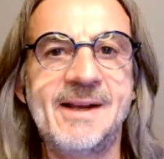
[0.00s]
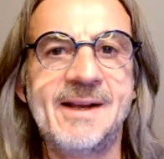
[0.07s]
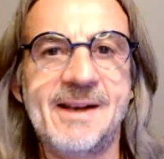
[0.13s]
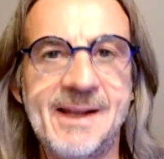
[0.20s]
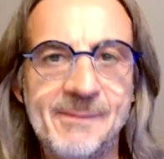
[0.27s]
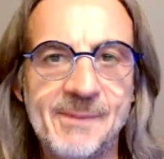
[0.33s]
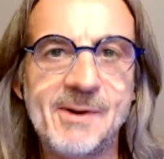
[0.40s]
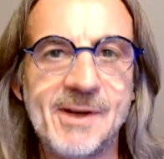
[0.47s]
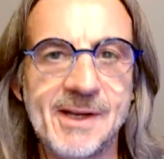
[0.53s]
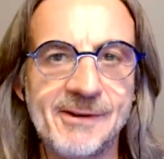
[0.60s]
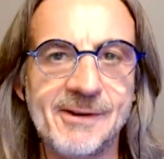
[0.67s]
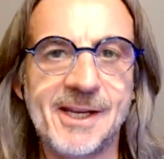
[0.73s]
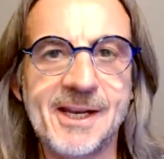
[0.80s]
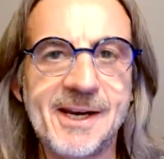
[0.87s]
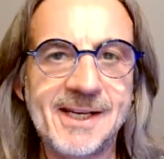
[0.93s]
Let me, eh,
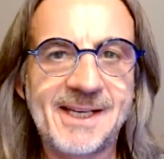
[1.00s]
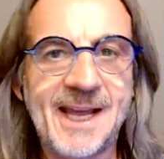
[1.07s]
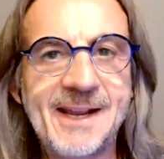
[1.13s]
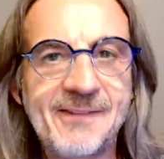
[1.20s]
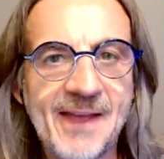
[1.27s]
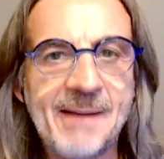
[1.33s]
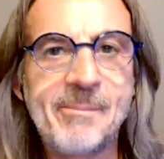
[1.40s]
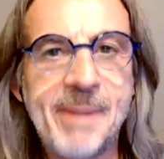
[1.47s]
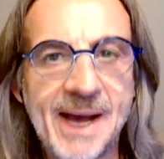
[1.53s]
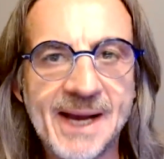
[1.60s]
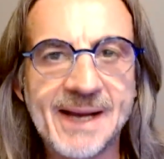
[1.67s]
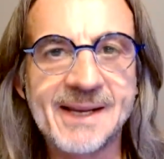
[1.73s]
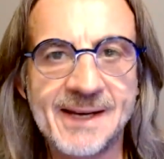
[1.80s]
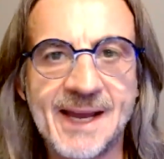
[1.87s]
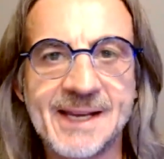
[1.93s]
can I take that
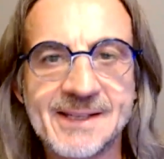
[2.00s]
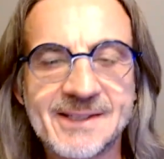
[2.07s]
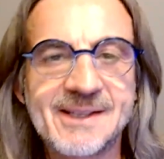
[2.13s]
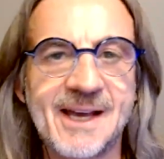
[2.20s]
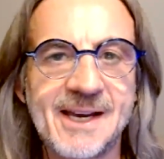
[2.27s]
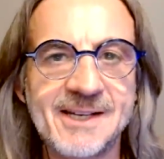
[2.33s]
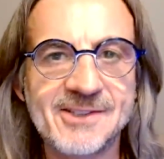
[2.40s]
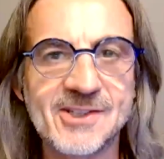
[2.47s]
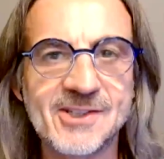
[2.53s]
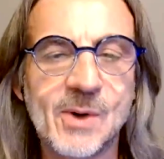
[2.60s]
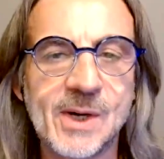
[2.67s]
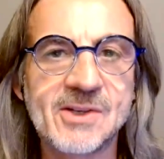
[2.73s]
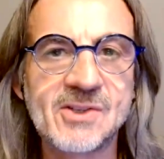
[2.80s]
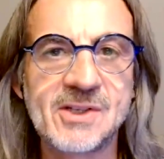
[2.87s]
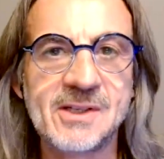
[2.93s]
back and ask that as a
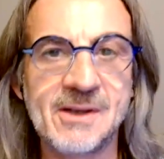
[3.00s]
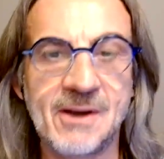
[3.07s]
question?